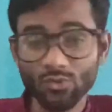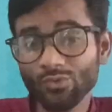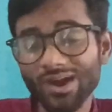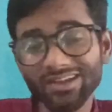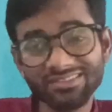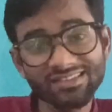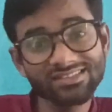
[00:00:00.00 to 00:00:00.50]

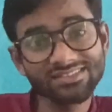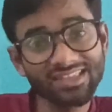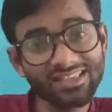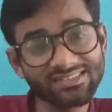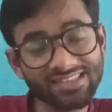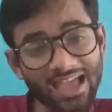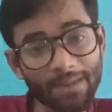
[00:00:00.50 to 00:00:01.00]
Why these
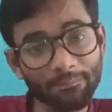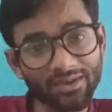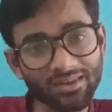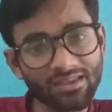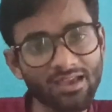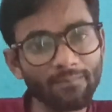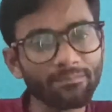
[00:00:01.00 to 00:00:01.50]
things
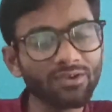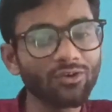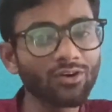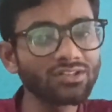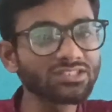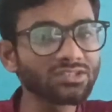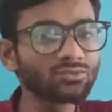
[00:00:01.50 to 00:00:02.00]
happen?
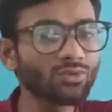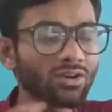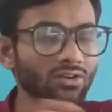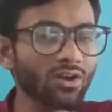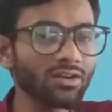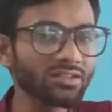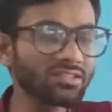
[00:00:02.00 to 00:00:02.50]
Because you are
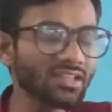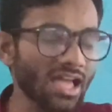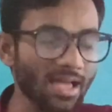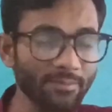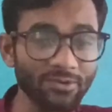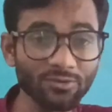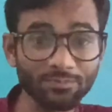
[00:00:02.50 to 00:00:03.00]
not in the
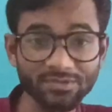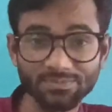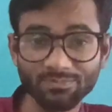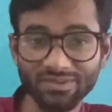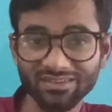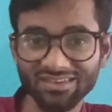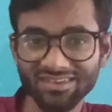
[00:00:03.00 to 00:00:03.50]
habit of
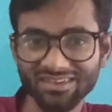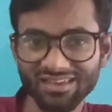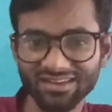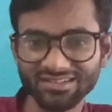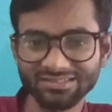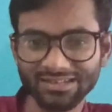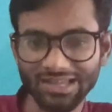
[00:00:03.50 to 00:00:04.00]
speaking
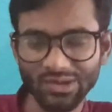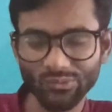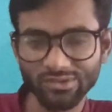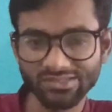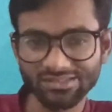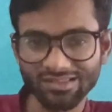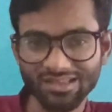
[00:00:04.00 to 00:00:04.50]
English
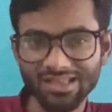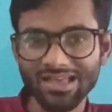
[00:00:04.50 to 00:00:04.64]
language,